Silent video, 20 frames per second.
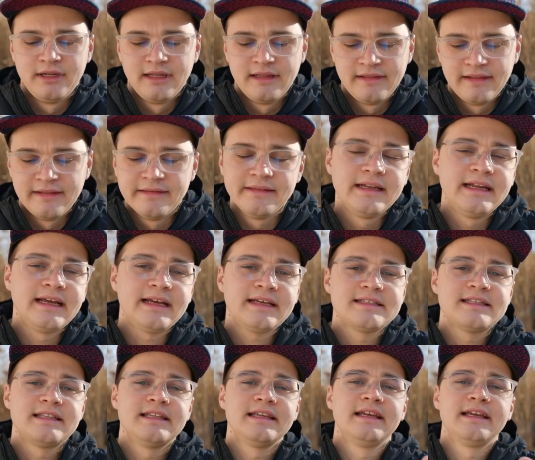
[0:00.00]
And then the
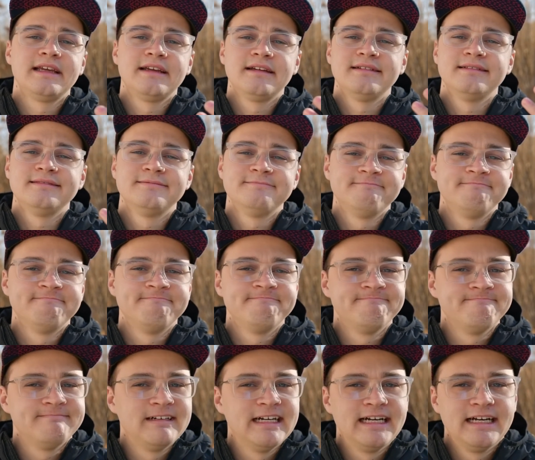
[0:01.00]
next thing,
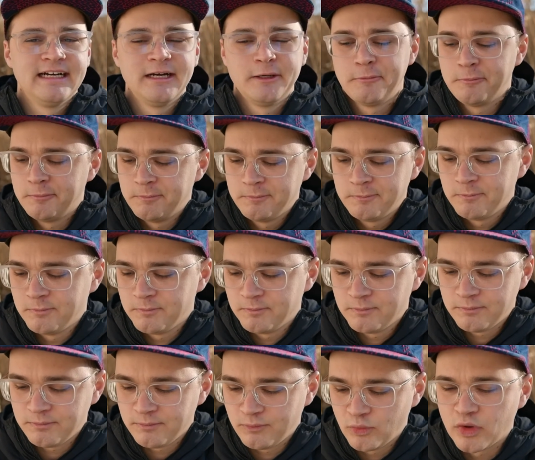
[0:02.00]

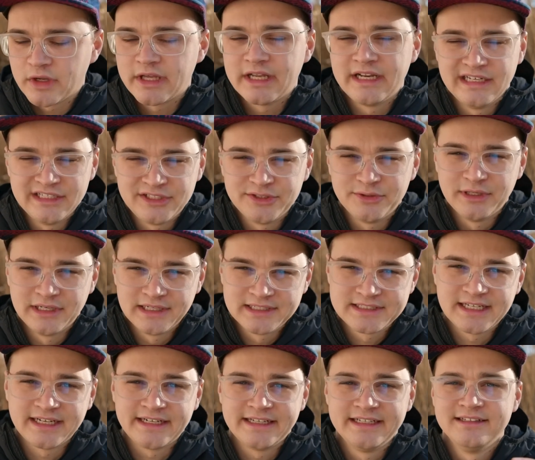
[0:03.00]
we'll get into in a
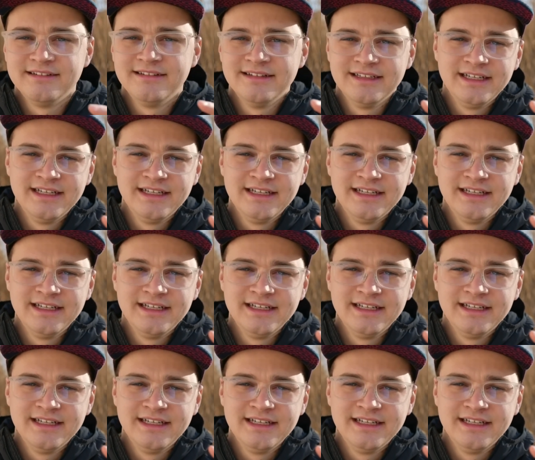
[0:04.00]
second